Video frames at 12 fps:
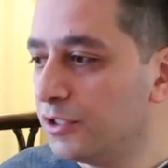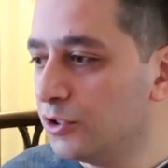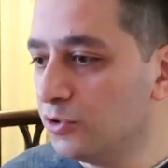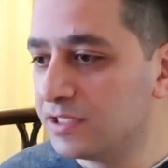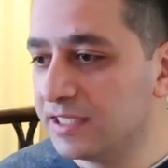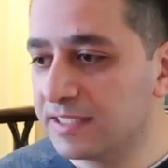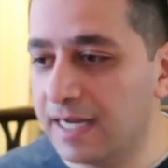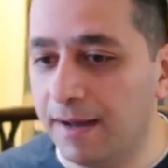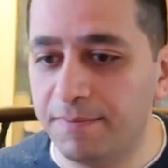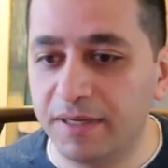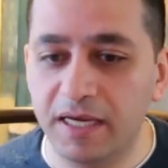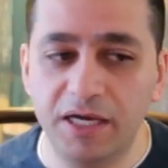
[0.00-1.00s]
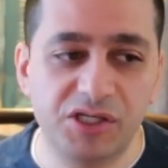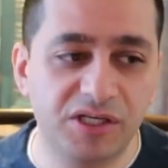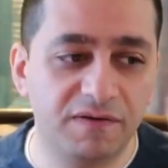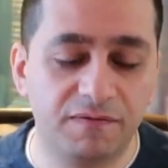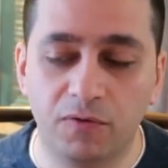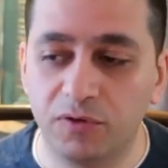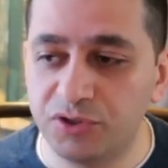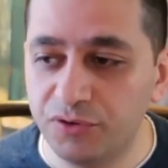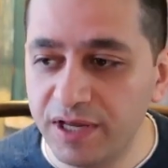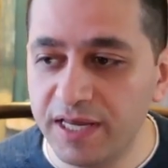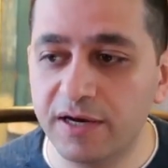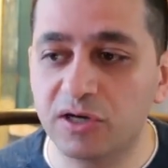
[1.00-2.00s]
use this application for
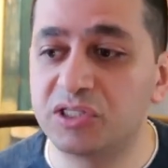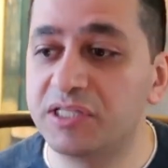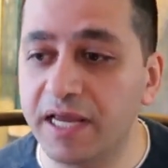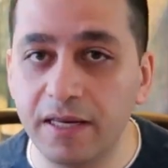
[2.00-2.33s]
3 years.